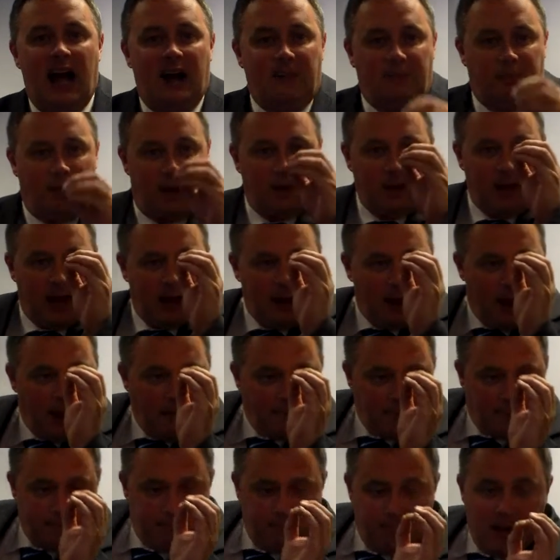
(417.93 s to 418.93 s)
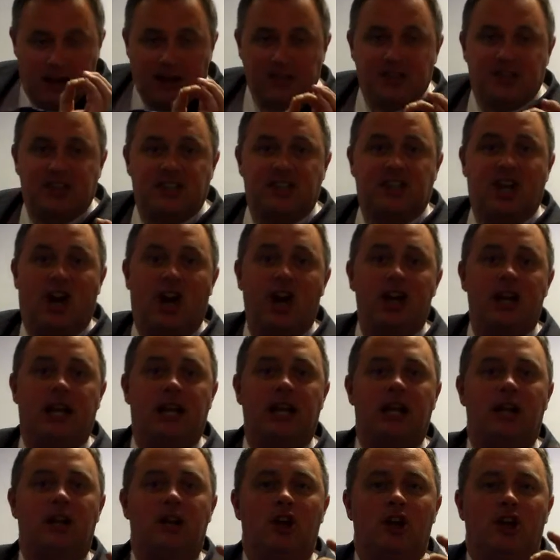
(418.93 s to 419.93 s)
a
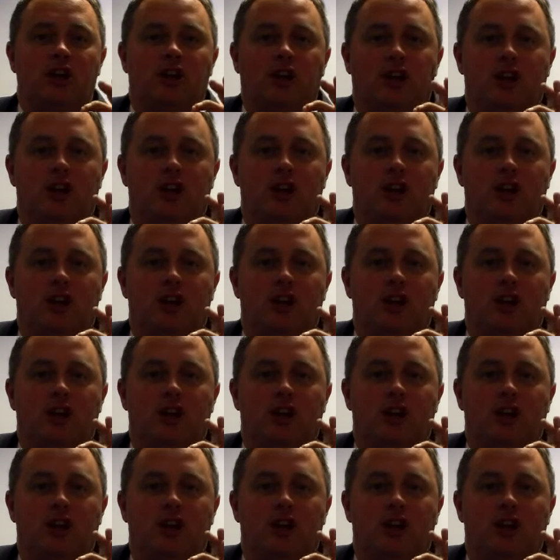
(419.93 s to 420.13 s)
title